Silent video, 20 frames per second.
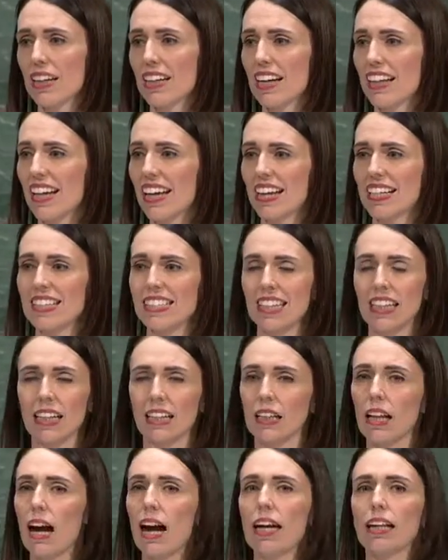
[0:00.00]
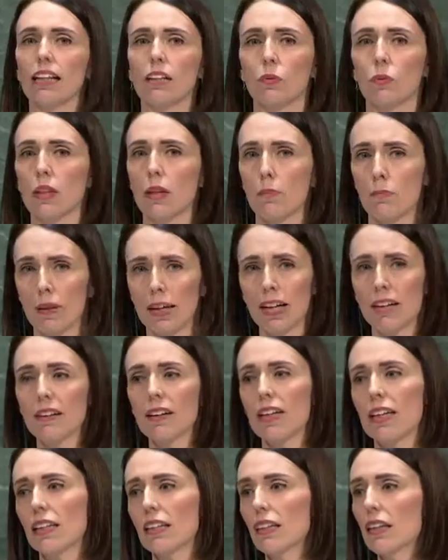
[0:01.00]
another has collided with a
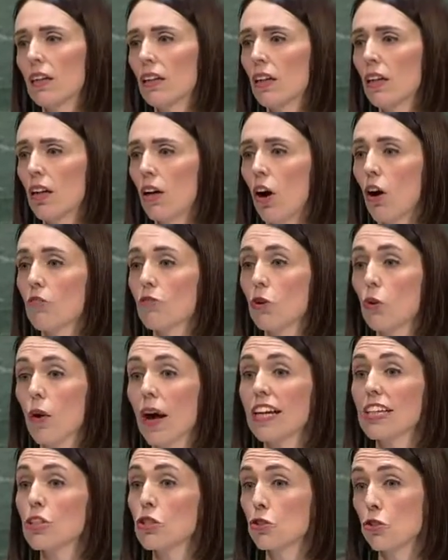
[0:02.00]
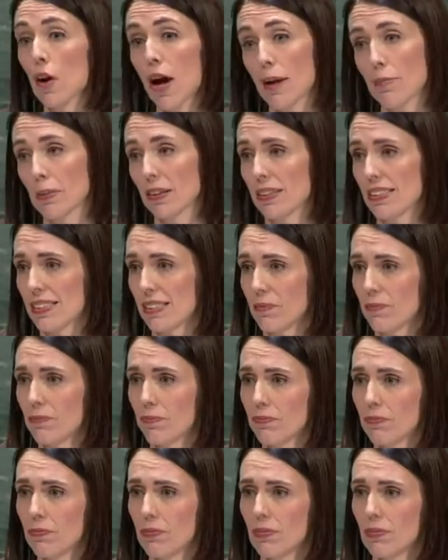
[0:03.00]
period of greater tribalism.